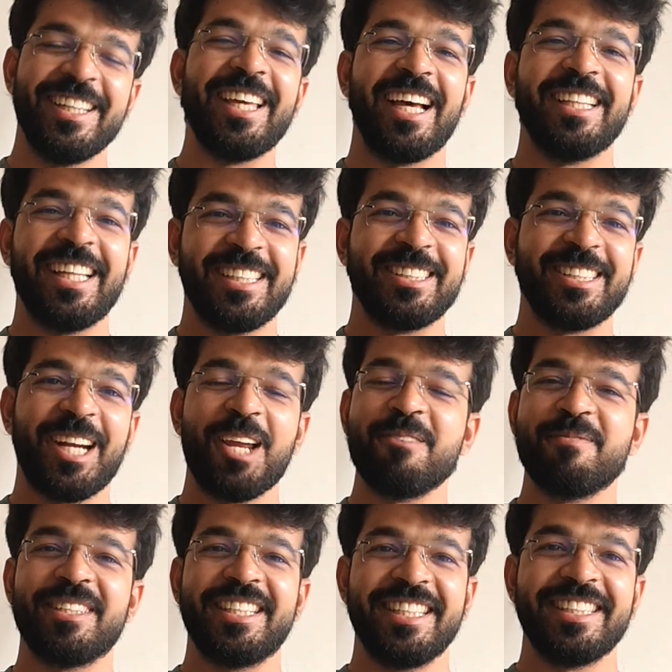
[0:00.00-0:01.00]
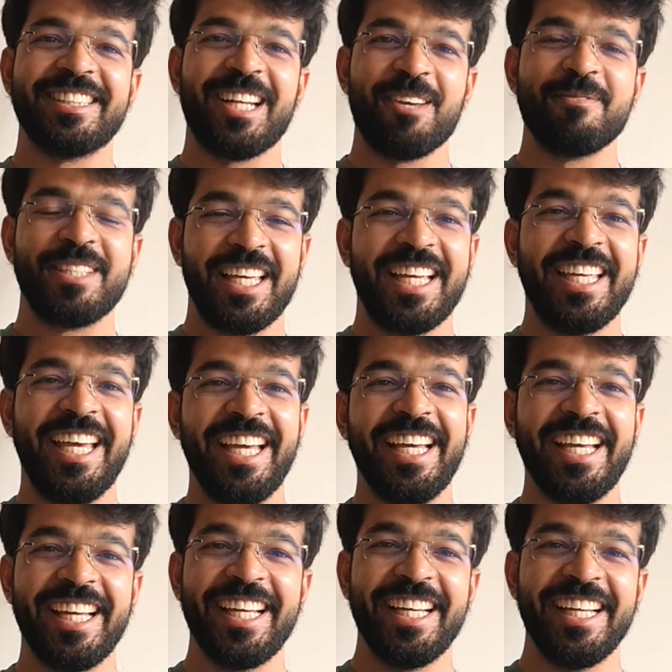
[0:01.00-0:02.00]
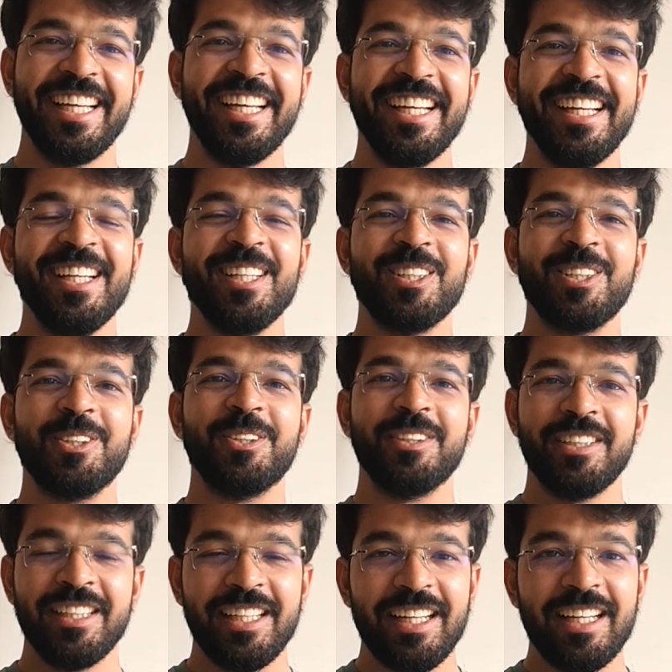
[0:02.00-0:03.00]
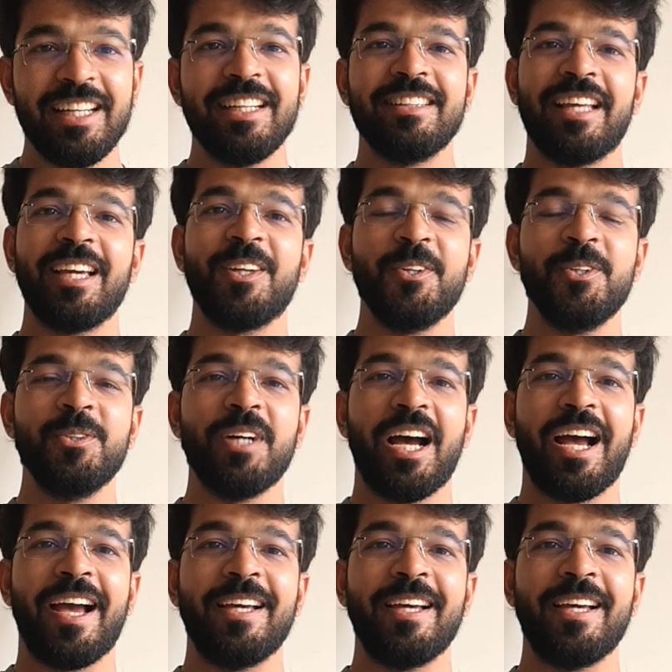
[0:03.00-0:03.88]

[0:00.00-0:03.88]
Yeah, that's rhymes. Yeah. So thank you.